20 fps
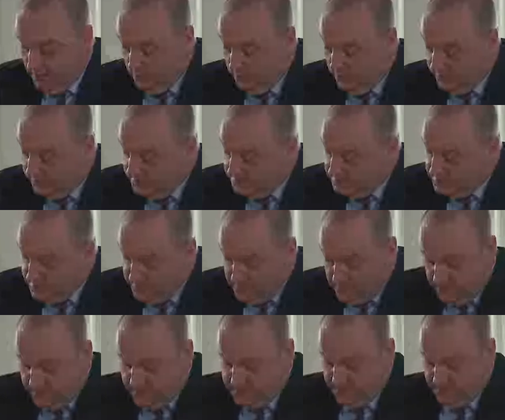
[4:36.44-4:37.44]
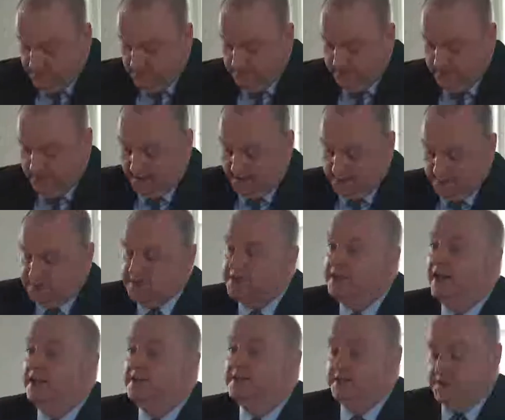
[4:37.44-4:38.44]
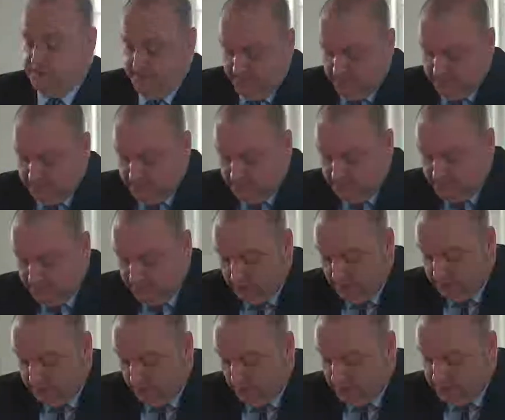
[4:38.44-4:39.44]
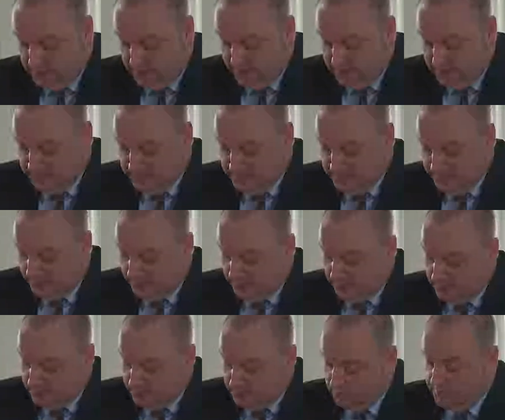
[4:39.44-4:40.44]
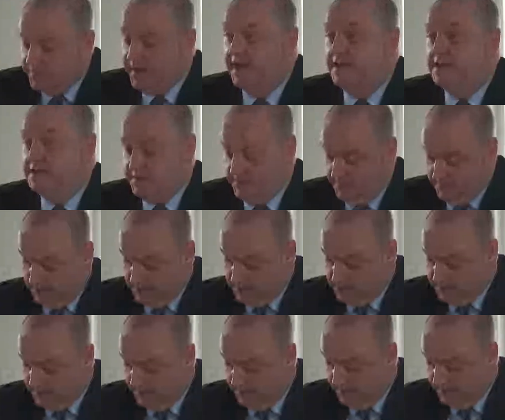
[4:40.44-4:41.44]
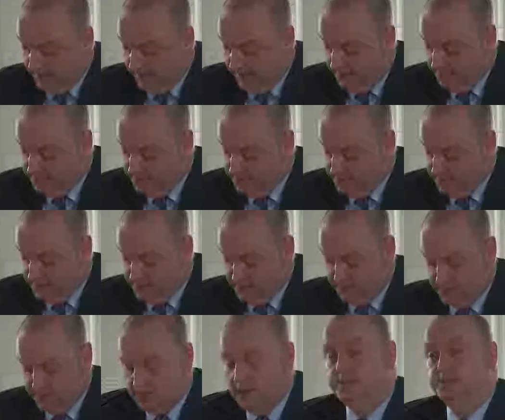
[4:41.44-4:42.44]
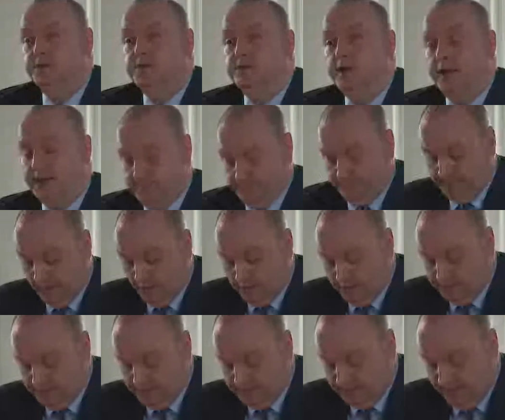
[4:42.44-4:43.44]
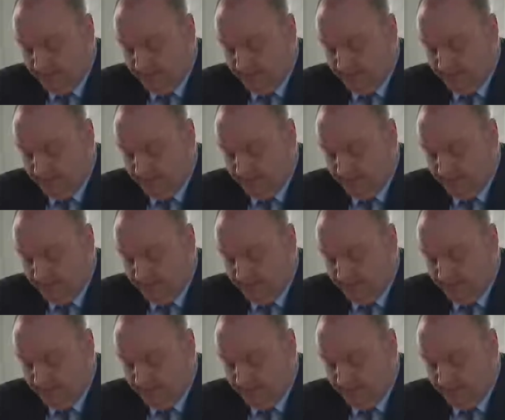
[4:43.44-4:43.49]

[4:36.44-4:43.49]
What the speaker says: Whitlam did not identify with the 1960s street protests that had enthralled others on the Australian left, such as Tom Uren or Jim